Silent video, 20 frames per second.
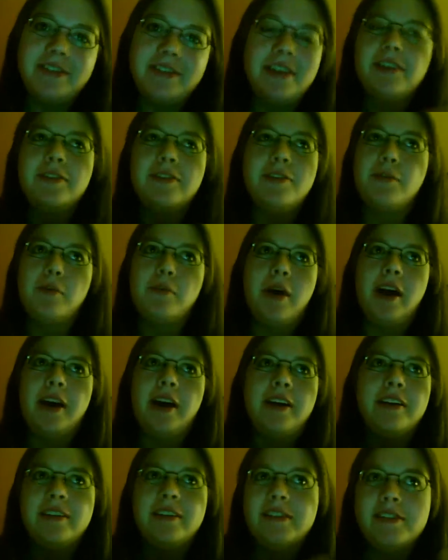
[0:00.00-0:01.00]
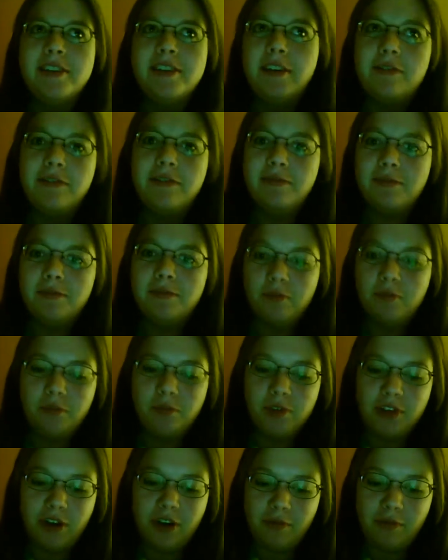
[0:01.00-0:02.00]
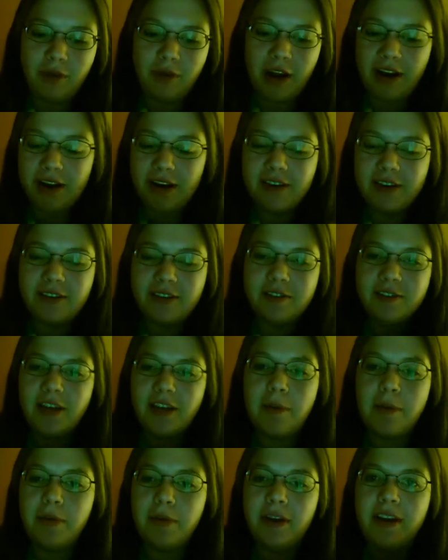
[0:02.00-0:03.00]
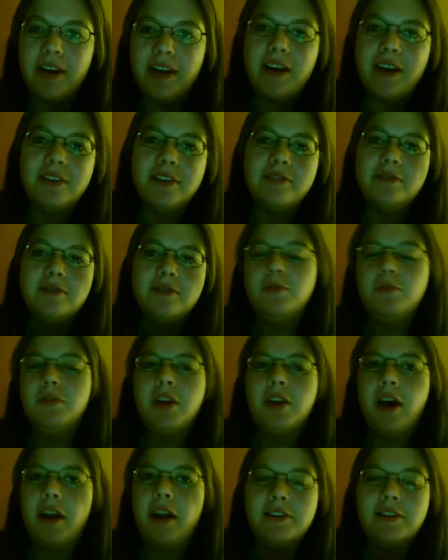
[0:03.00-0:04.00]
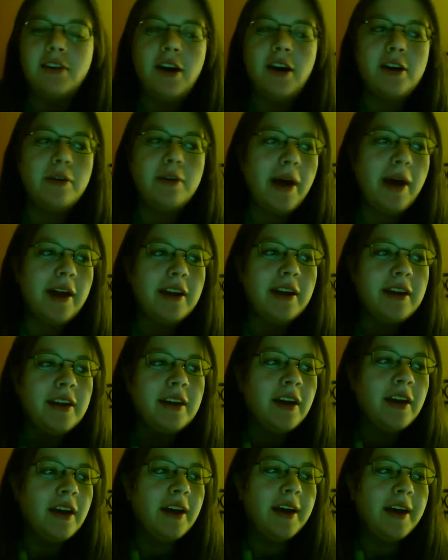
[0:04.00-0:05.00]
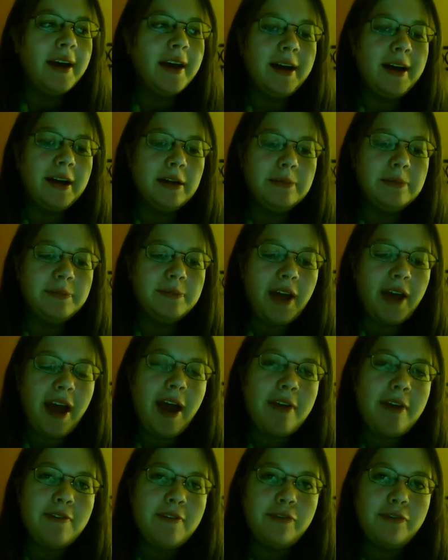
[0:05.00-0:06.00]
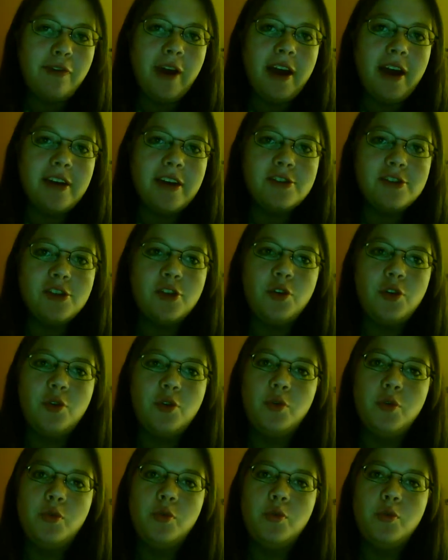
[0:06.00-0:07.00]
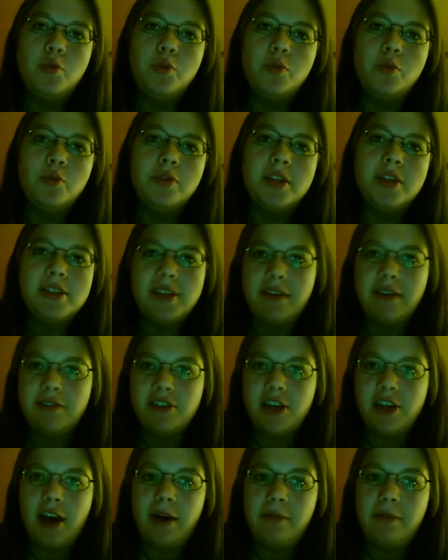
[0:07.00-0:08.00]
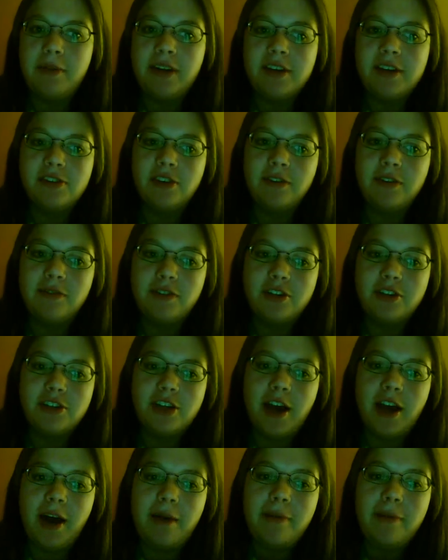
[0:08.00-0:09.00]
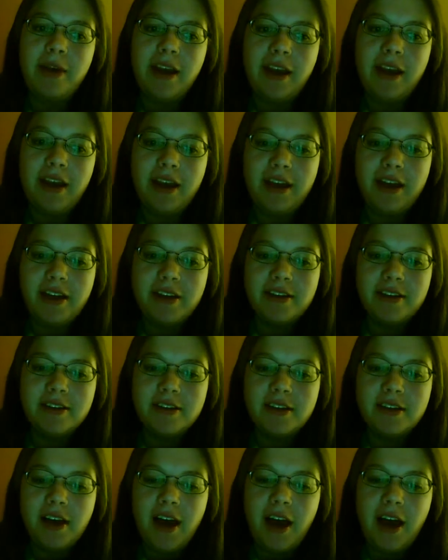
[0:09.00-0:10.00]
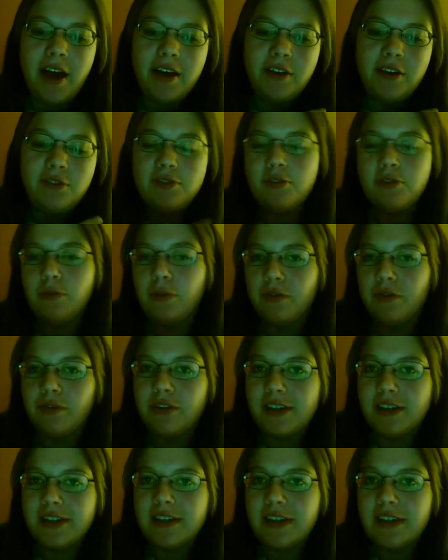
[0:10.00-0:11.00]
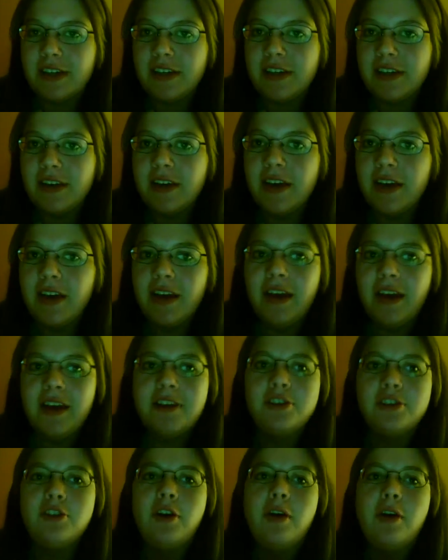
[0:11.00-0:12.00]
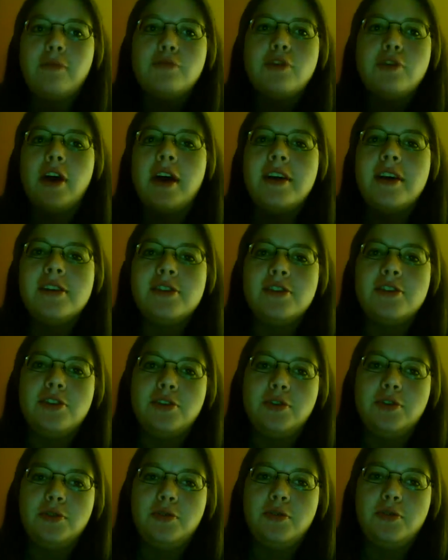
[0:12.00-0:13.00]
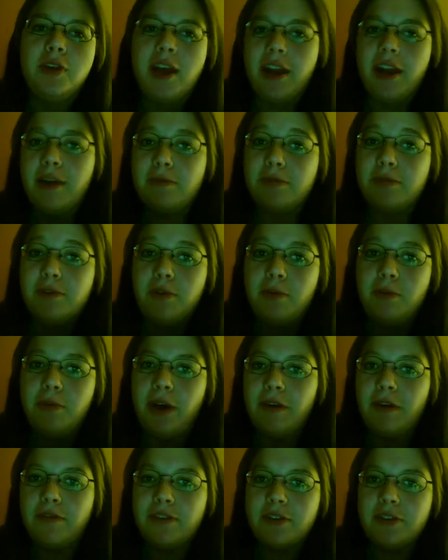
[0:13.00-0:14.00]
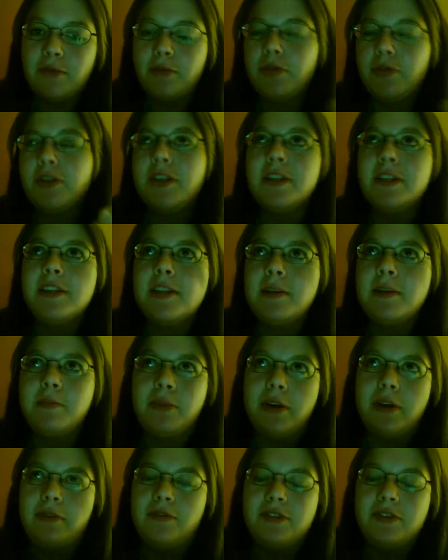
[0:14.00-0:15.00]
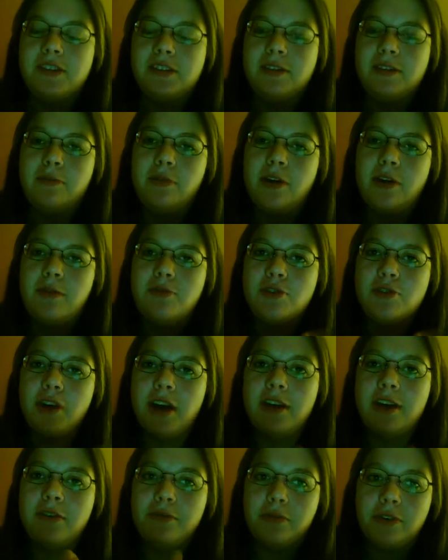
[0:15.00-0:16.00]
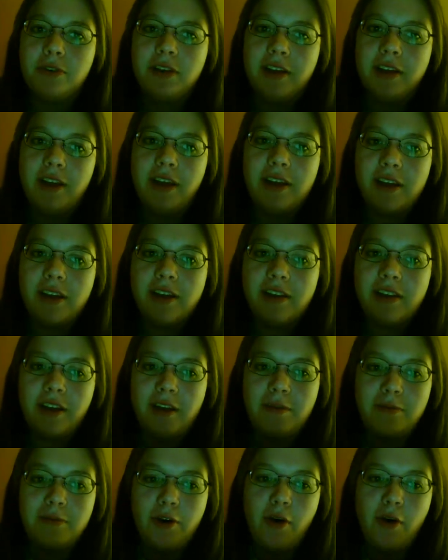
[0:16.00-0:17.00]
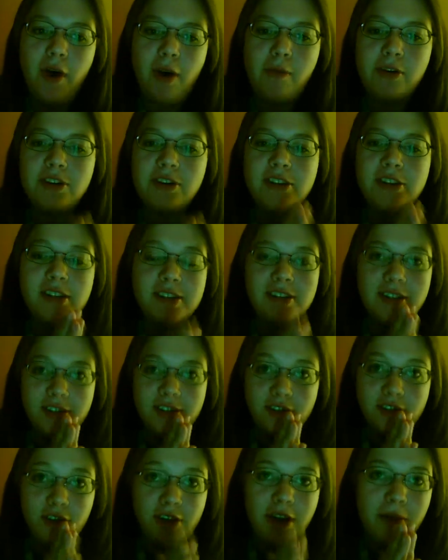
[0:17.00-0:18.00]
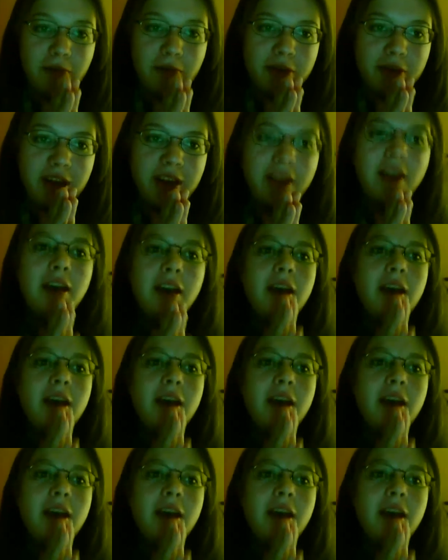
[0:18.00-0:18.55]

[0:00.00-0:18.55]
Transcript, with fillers: I don't know why. Instead of, you know, writing it, typing it, I thought I'd talk about it. Um, I have a friend who doesn't have a job and he's looking for a job, and I used to work for Disney, and so I'm trying to get him to apply for, well, he did apply for Disney, but I'm trying to really, like, let him know how much Disney is a good company.